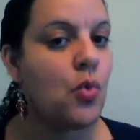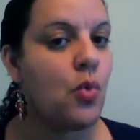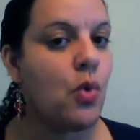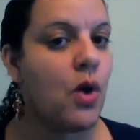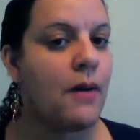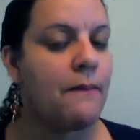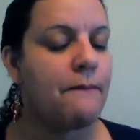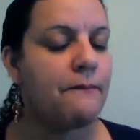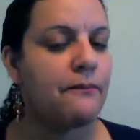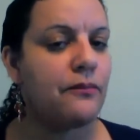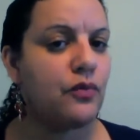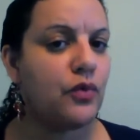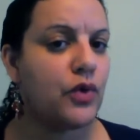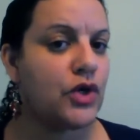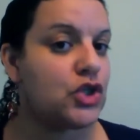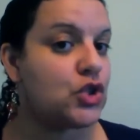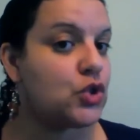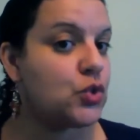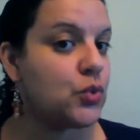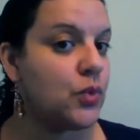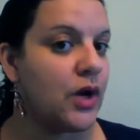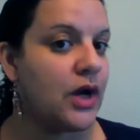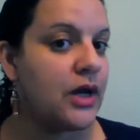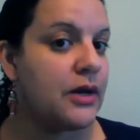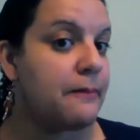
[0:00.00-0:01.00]

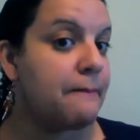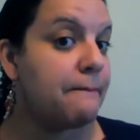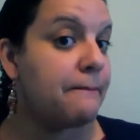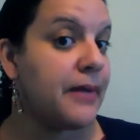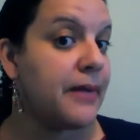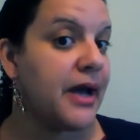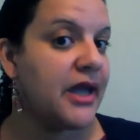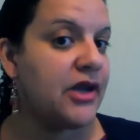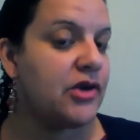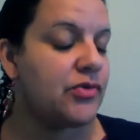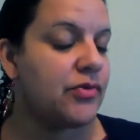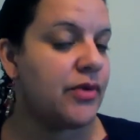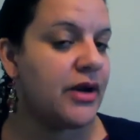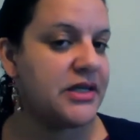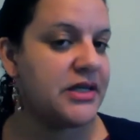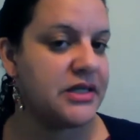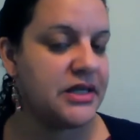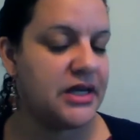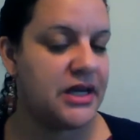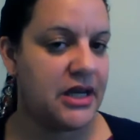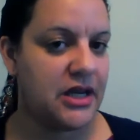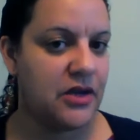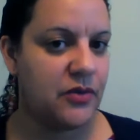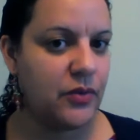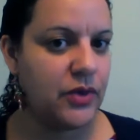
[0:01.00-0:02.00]
which one might
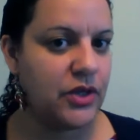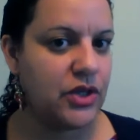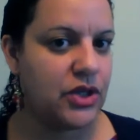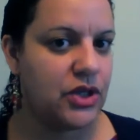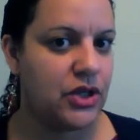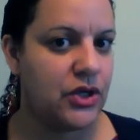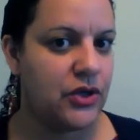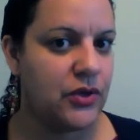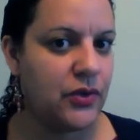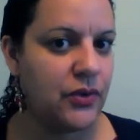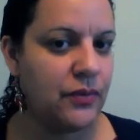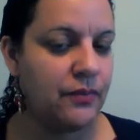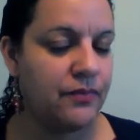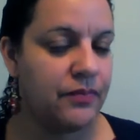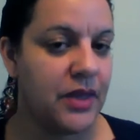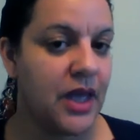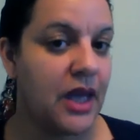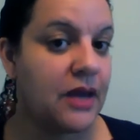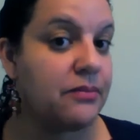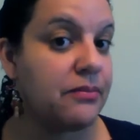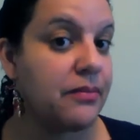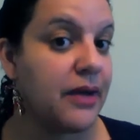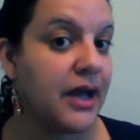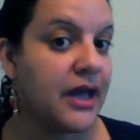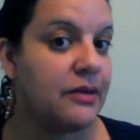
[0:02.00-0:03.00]
resonate with you
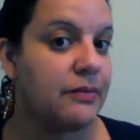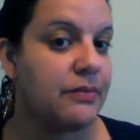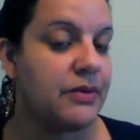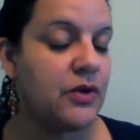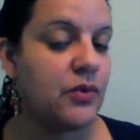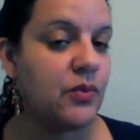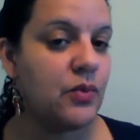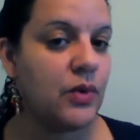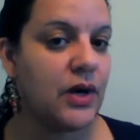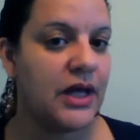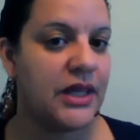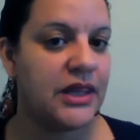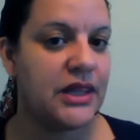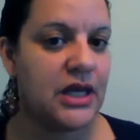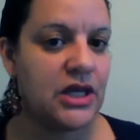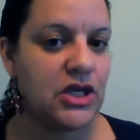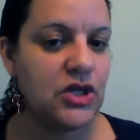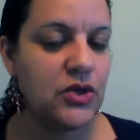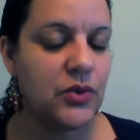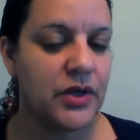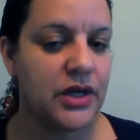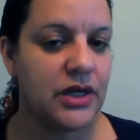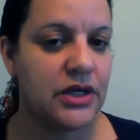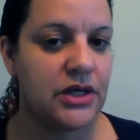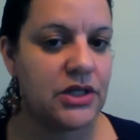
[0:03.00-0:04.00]
and might be one that
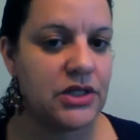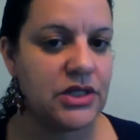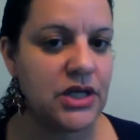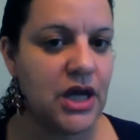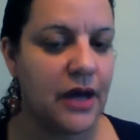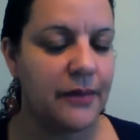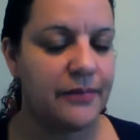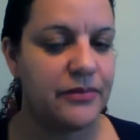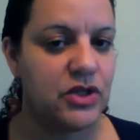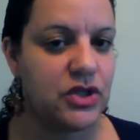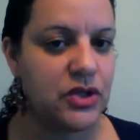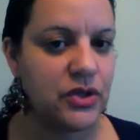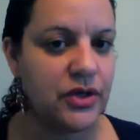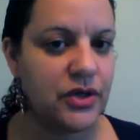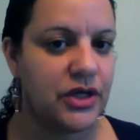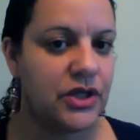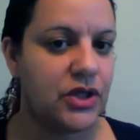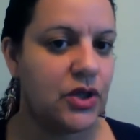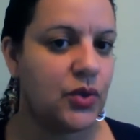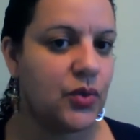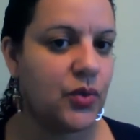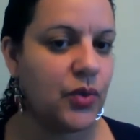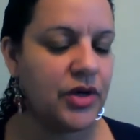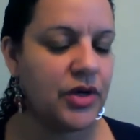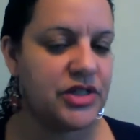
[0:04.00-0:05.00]
you can adopt during
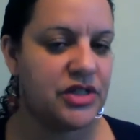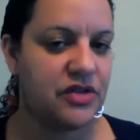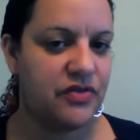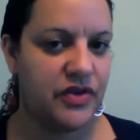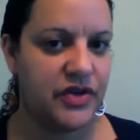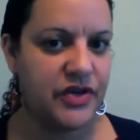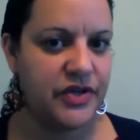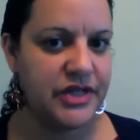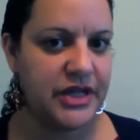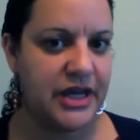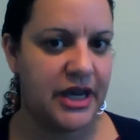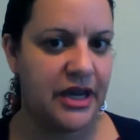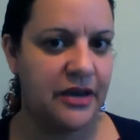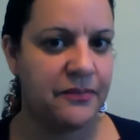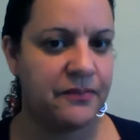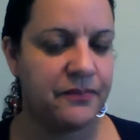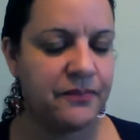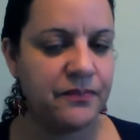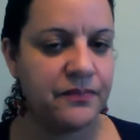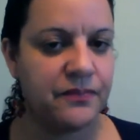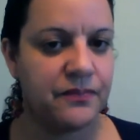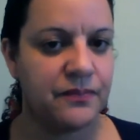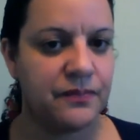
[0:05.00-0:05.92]
the course of your day.